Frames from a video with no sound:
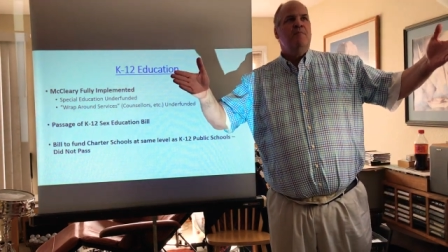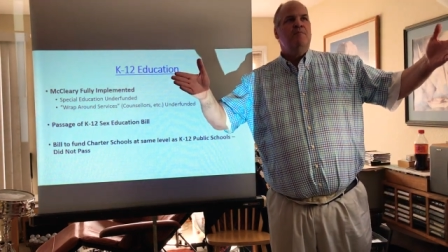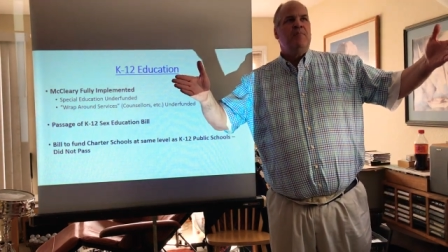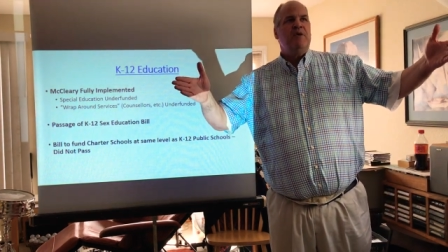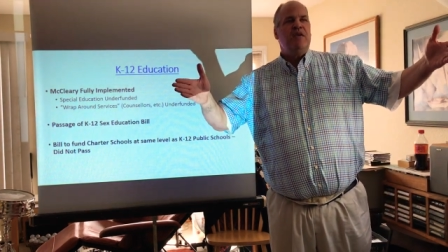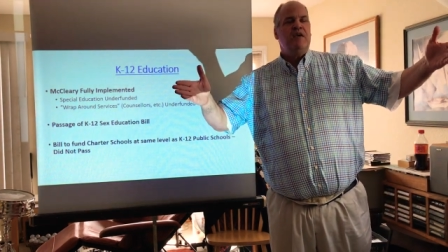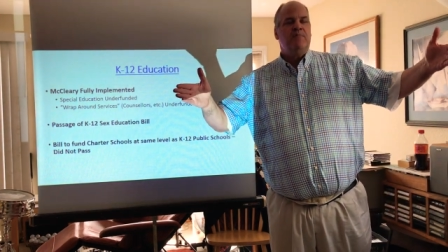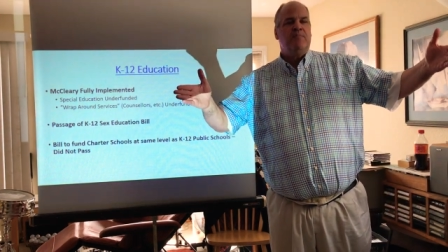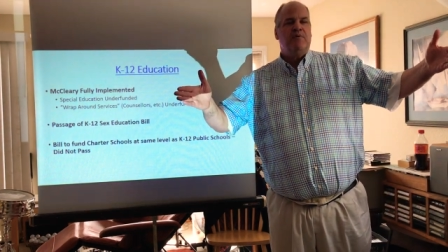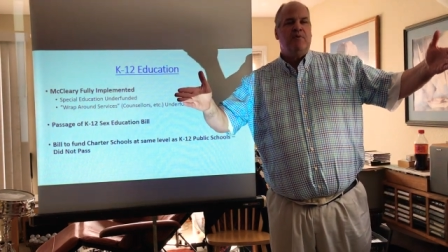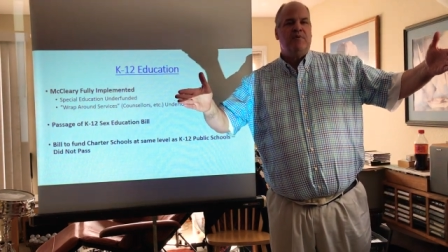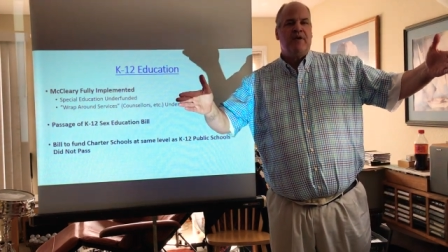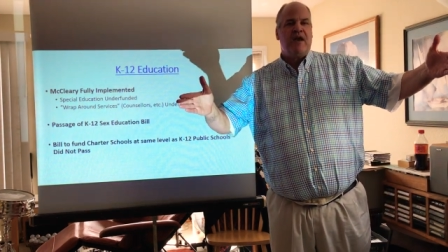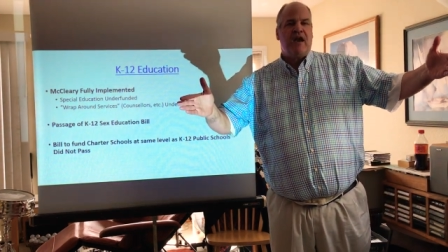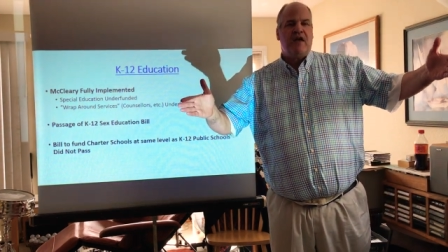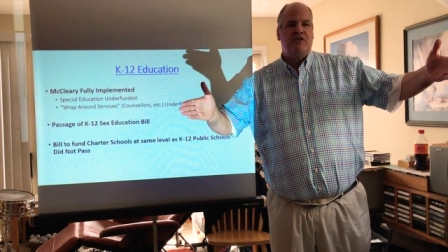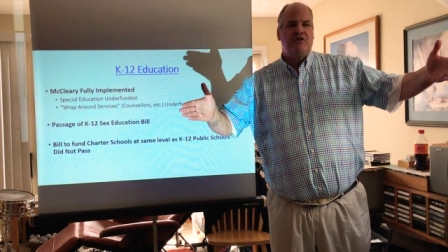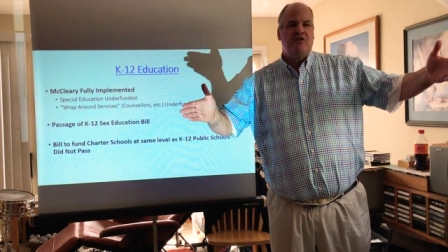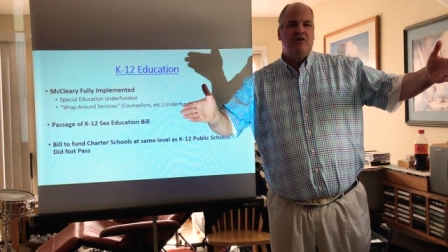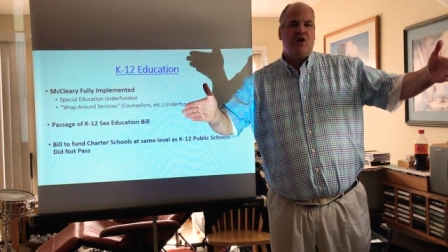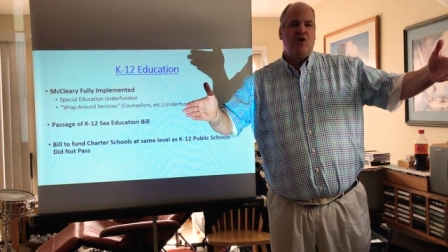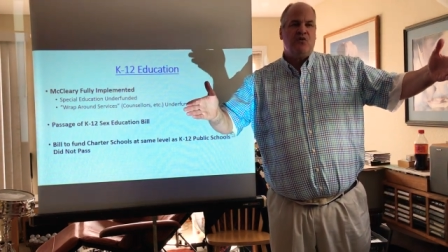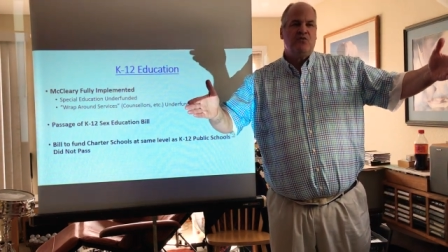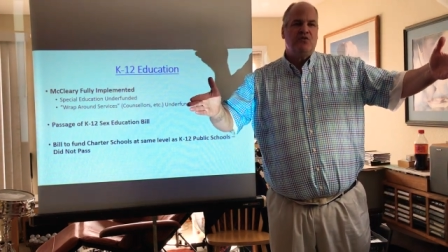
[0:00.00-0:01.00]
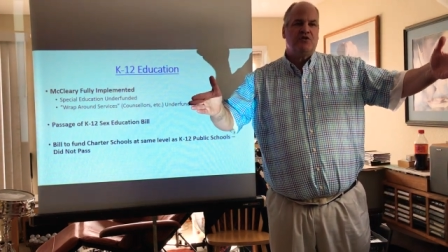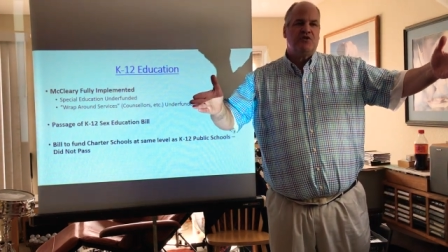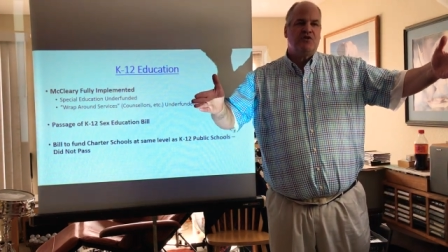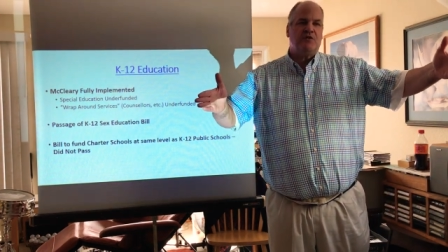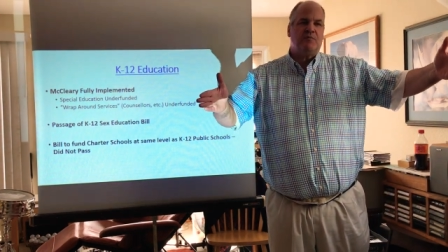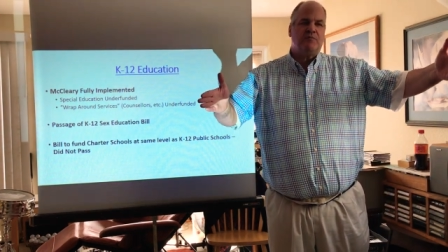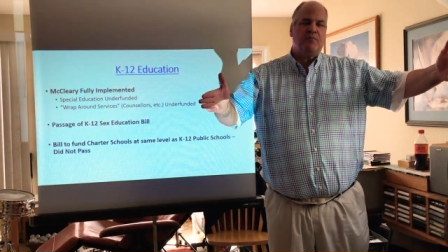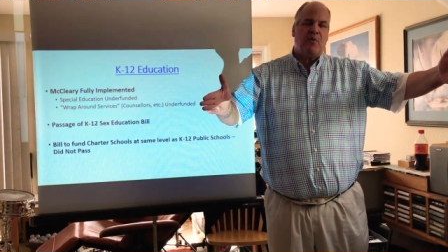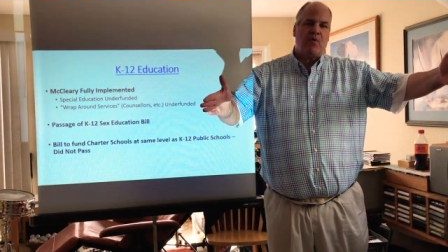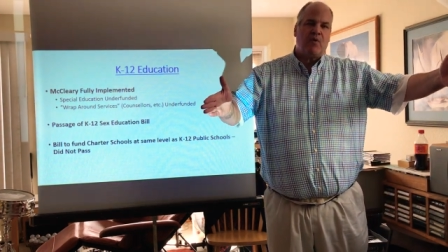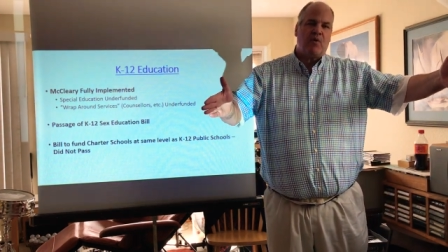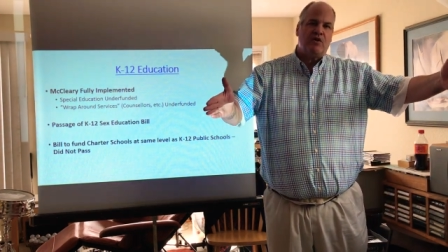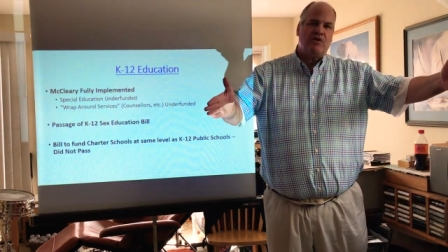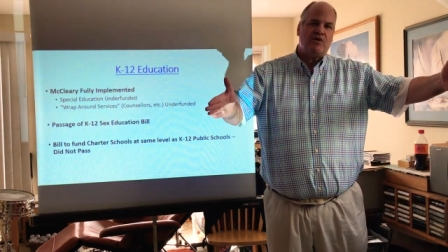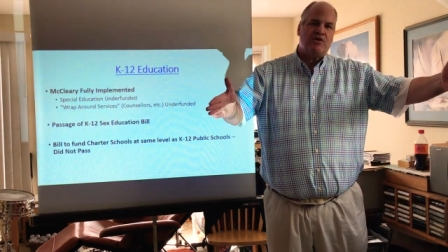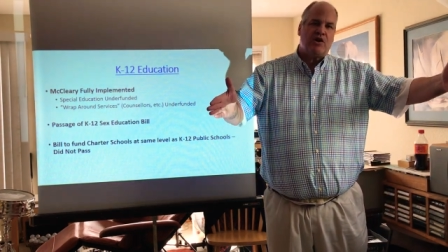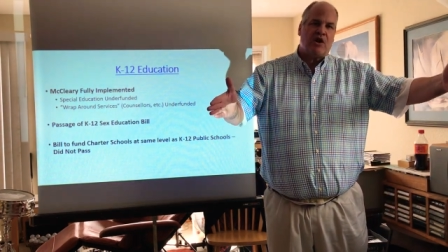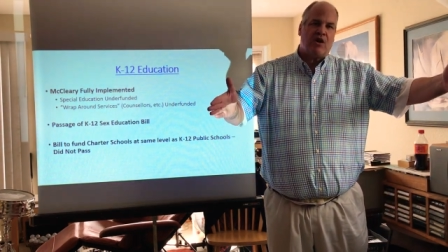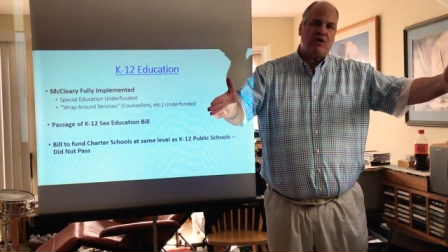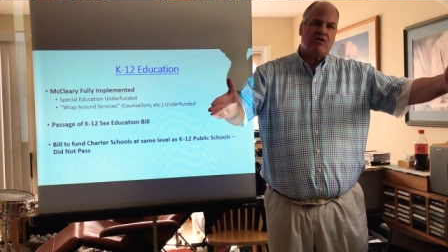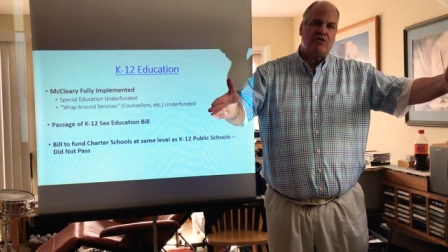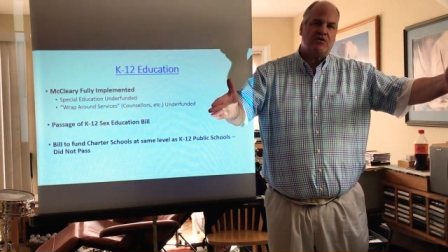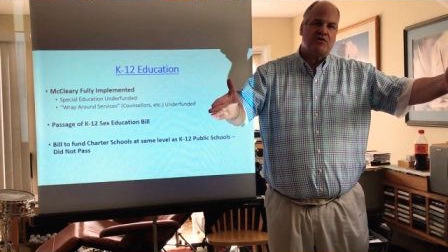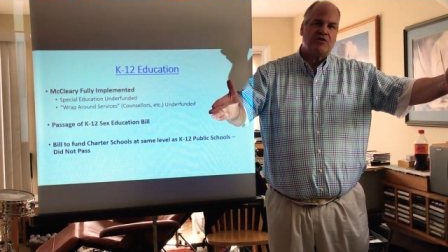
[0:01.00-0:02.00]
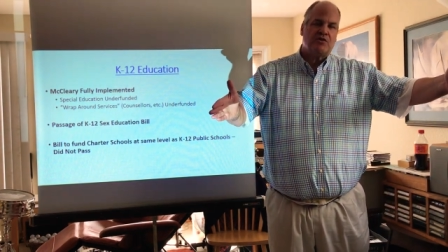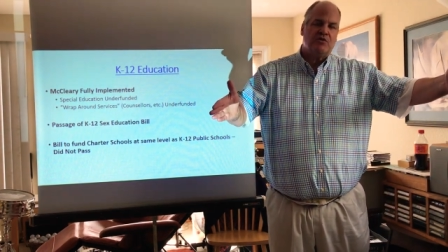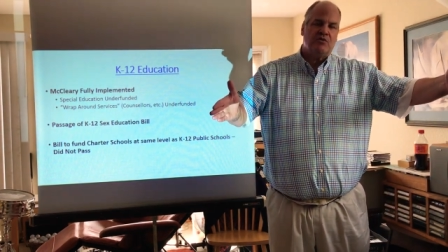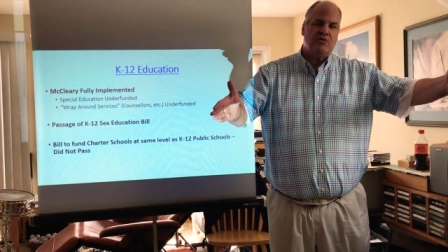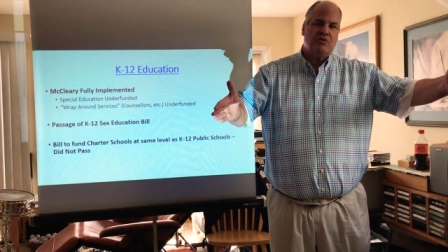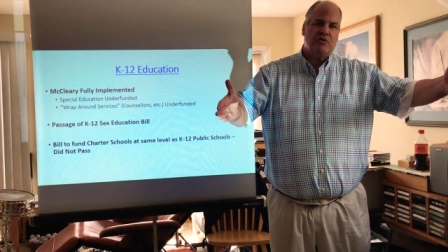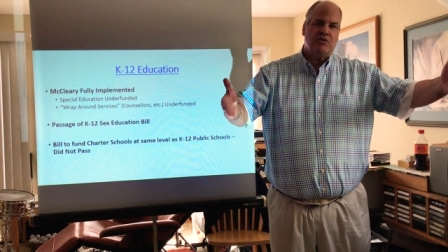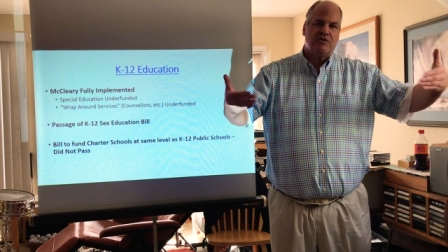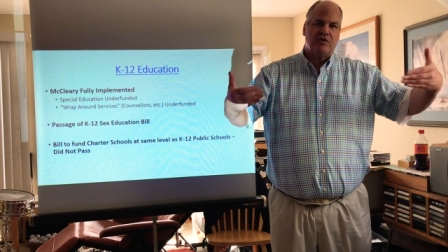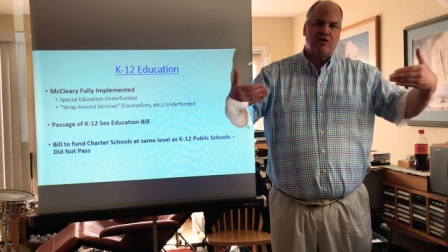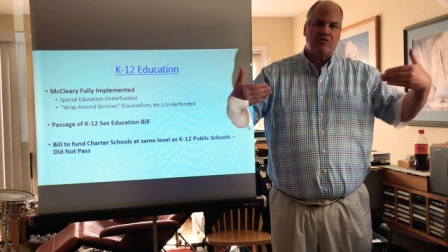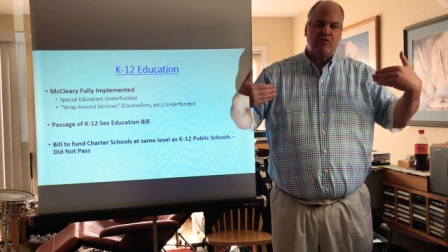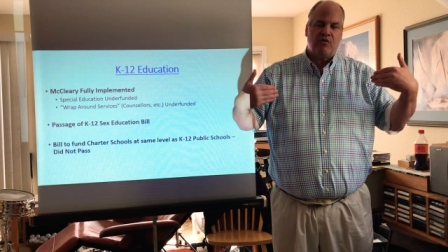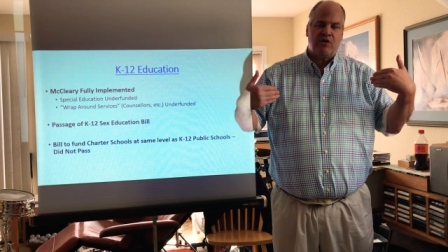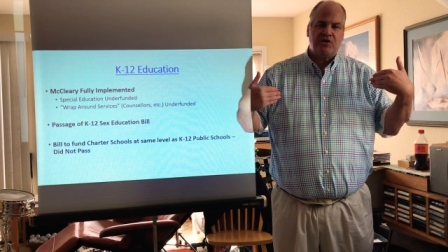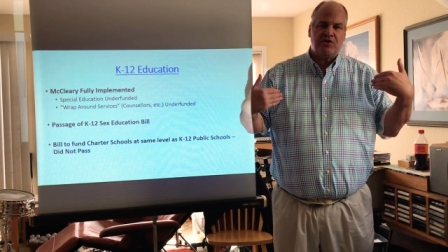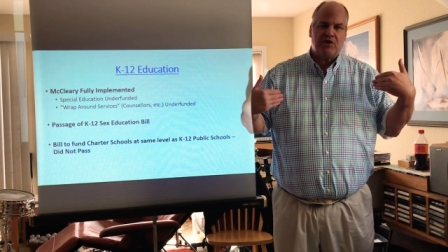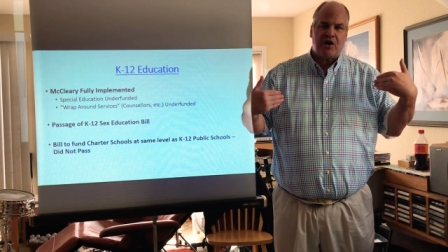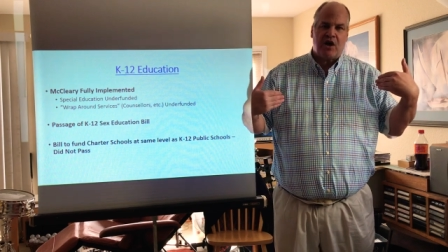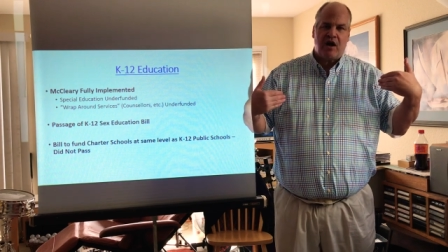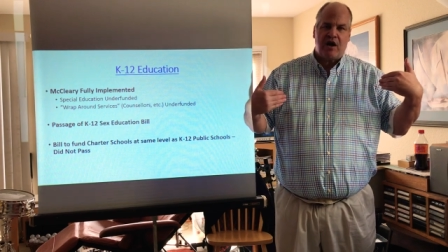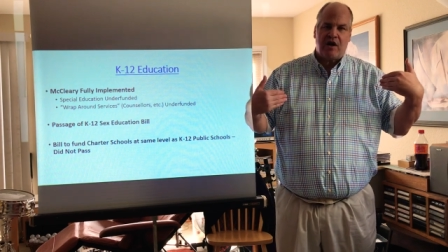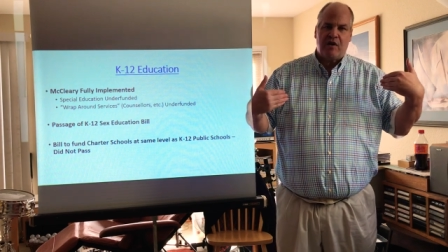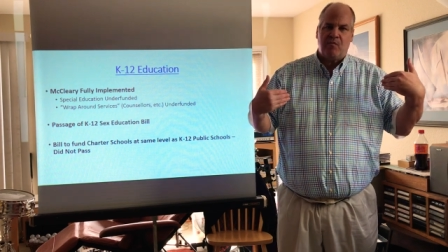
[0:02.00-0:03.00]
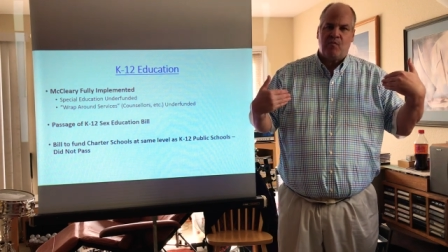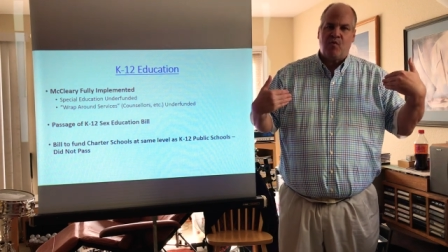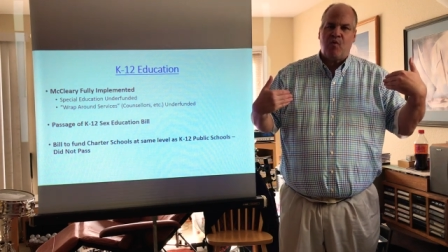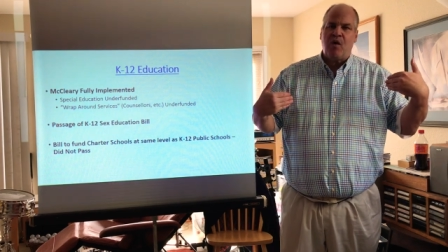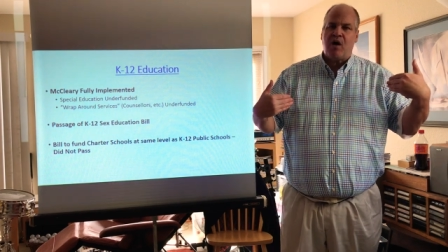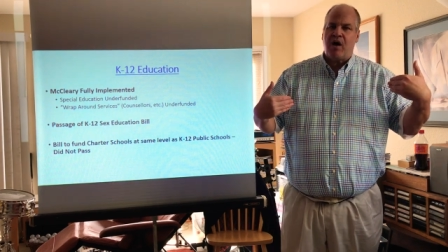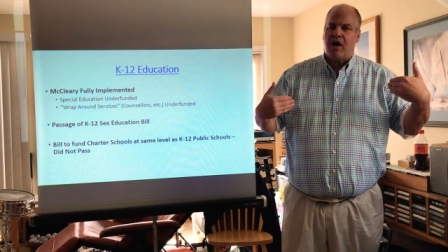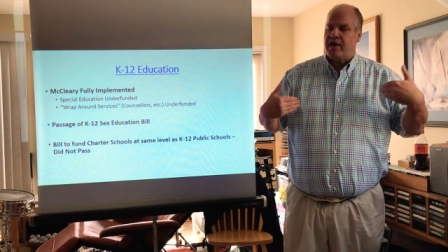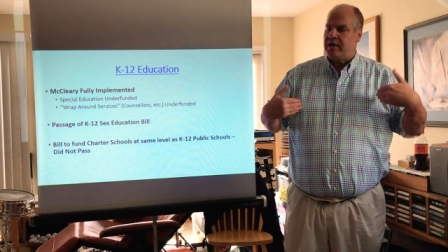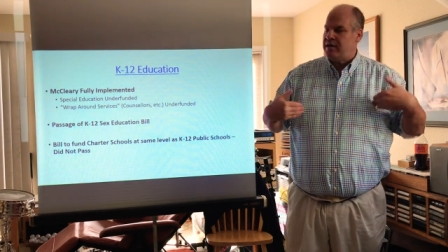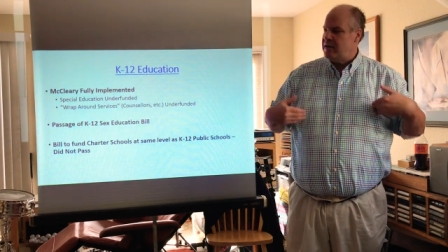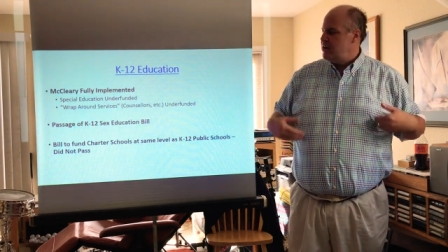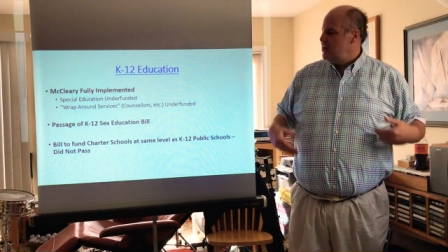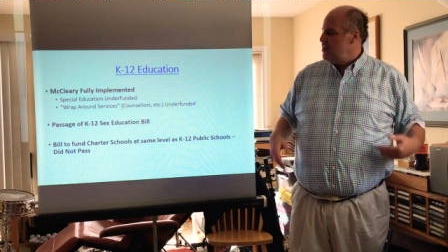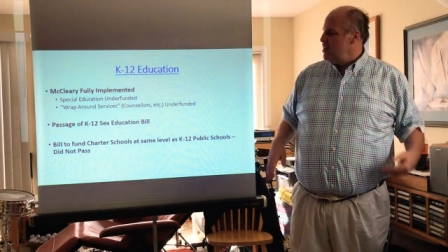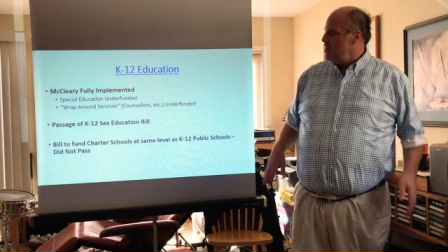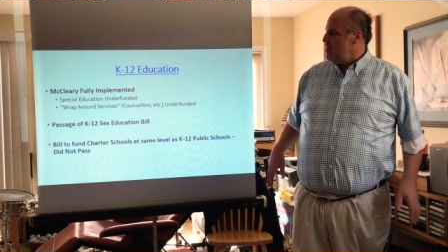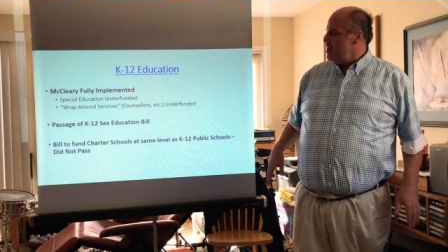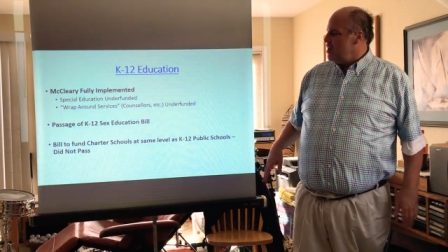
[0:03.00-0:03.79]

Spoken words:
People that don't support charter schools, of which I am one,